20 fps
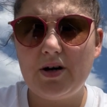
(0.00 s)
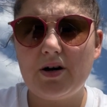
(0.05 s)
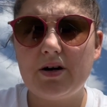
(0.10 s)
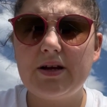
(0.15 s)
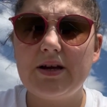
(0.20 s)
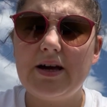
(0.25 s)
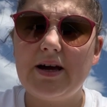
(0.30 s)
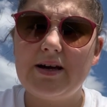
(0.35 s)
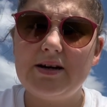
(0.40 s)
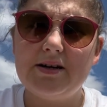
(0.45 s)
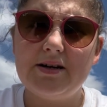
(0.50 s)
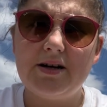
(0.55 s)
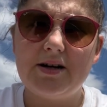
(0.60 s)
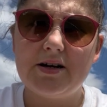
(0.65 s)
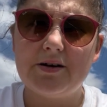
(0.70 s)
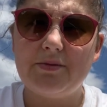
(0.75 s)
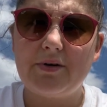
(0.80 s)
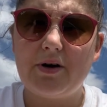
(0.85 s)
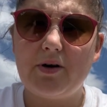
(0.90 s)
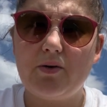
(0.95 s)

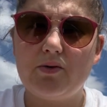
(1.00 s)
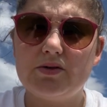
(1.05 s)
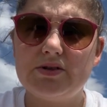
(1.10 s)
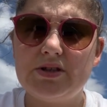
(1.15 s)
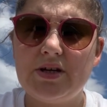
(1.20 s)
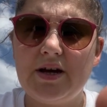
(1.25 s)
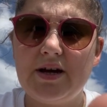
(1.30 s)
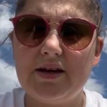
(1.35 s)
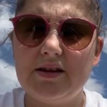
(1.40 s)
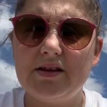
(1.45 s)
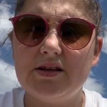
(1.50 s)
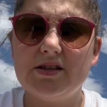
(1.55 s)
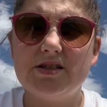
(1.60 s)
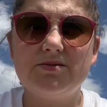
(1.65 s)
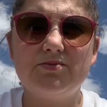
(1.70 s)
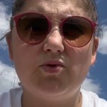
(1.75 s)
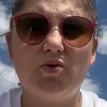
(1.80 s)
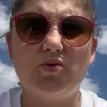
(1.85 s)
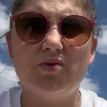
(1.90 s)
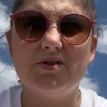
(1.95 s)
at about 10
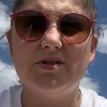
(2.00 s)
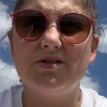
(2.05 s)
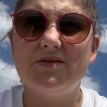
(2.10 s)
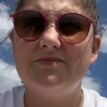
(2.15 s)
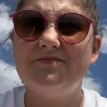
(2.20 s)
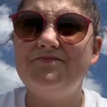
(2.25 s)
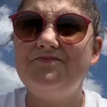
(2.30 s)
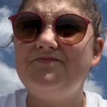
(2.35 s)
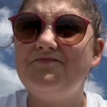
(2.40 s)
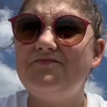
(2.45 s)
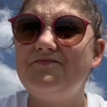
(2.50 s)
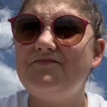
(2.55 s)
this morning.